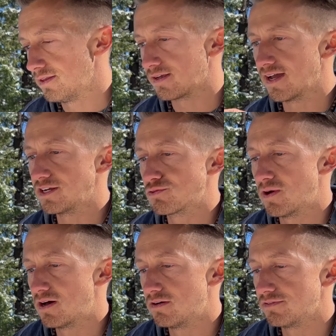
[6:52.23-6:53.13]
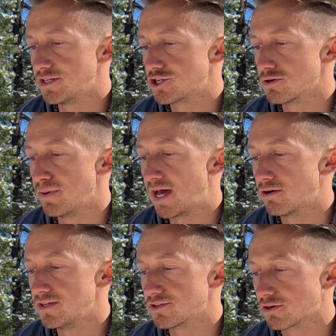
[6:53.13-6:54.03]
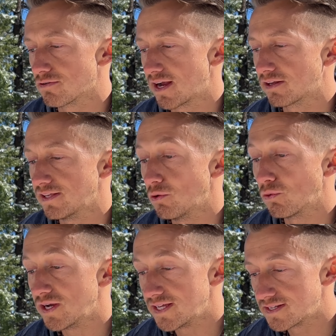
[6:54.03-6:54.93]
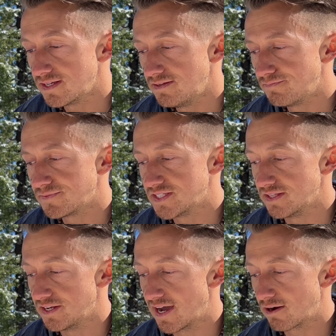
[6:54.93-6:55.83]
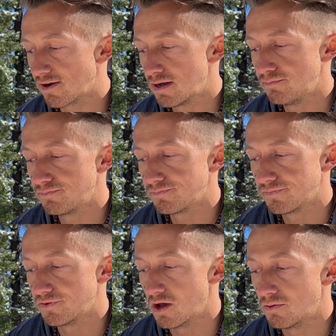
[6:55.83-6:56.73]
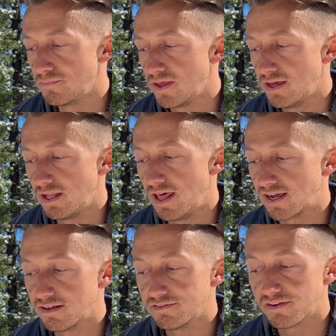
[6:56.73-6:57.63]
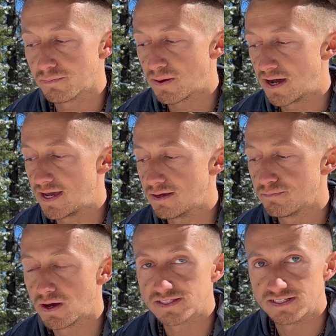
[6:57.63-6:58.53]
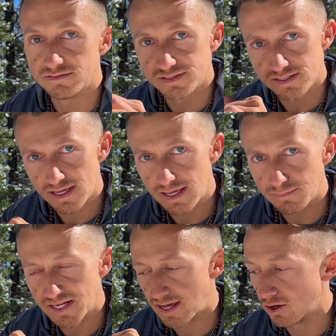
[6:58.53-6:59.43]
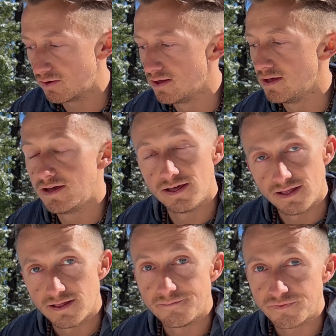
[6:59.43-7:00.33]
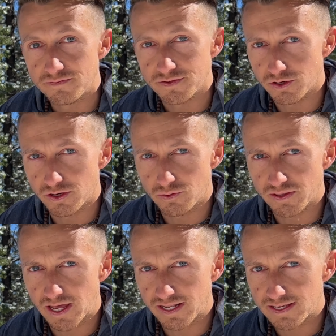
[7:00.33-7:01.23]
Guide 12, ensure batteries are correctly oriented. See the diagram. So negatives up high, positives aiming down. If you don't know what that